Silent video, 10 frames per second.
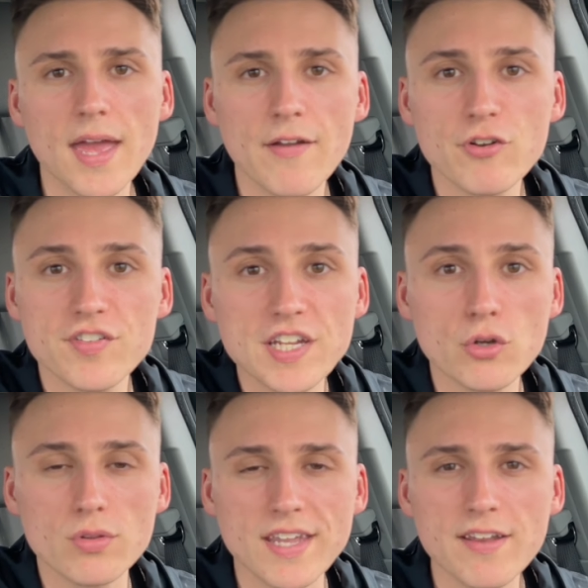Every
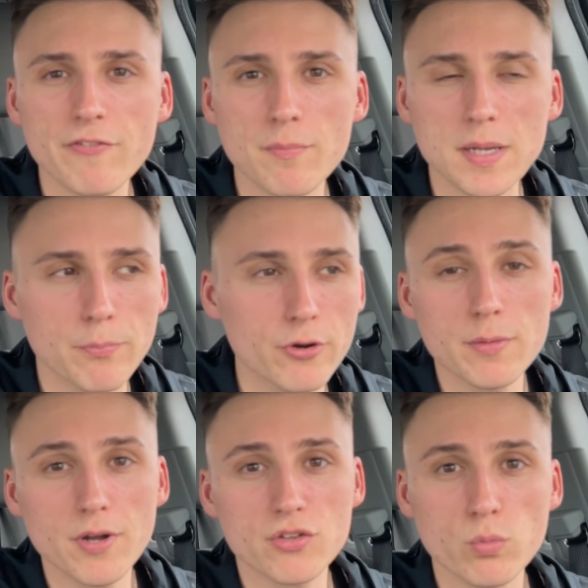single day for me
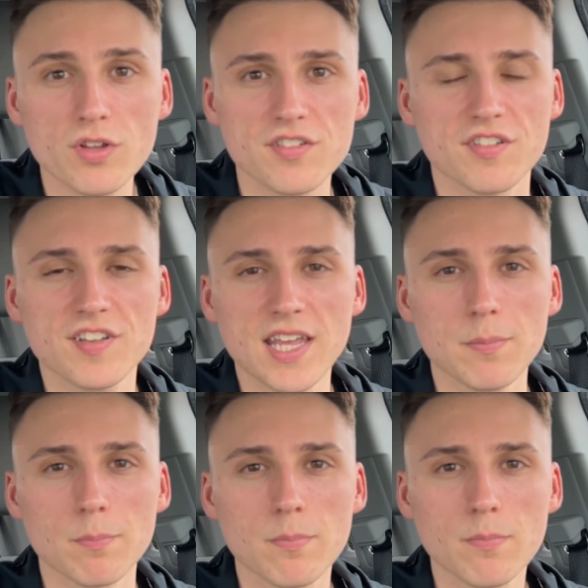pretty much was the
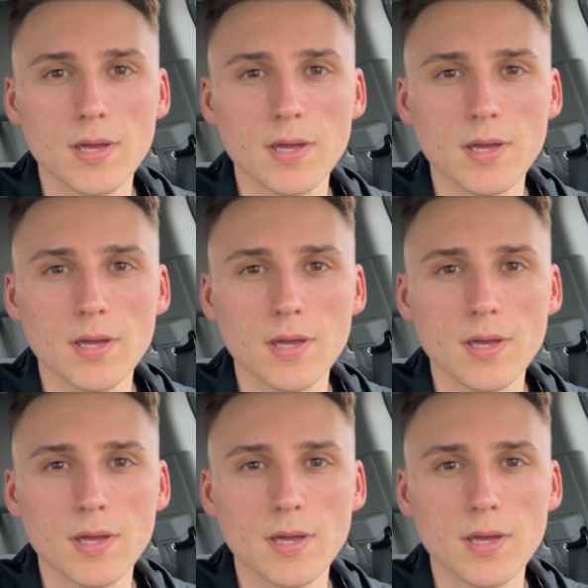same.